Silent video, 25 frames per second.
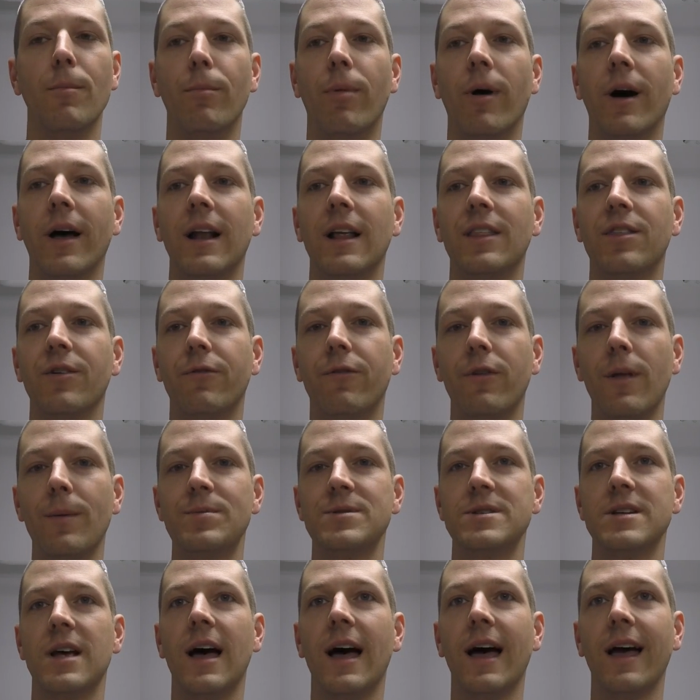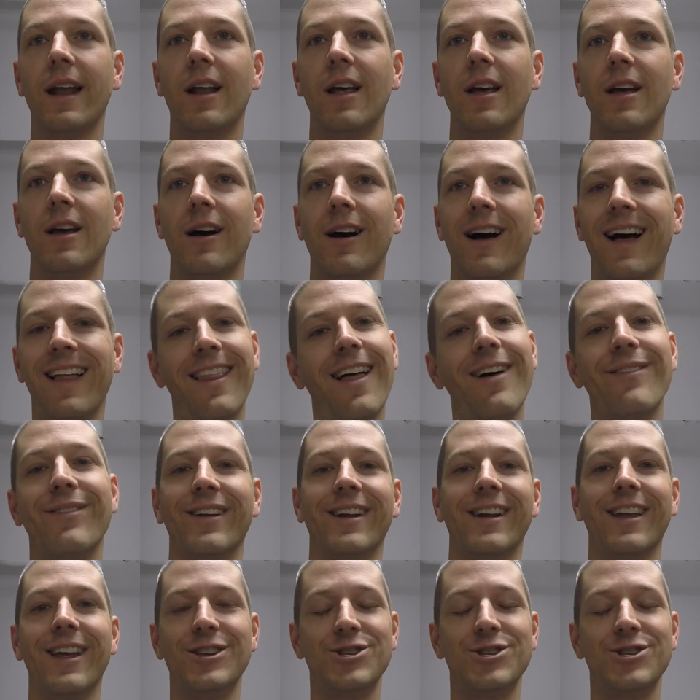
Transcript: But at the flip side, I love it.